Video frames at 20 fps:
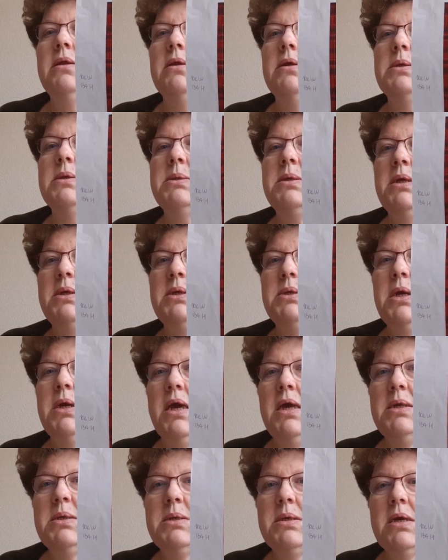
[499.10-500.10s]
the Stitch
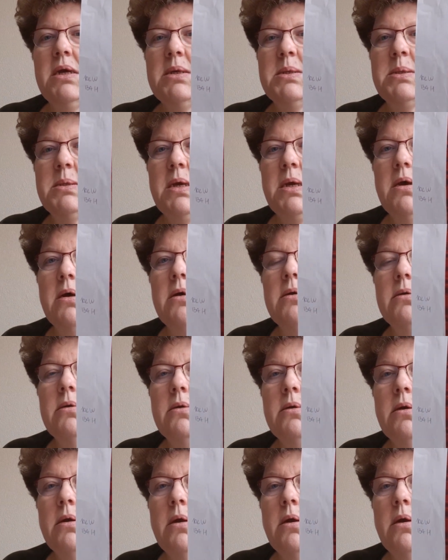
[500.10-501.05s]
Asia cell,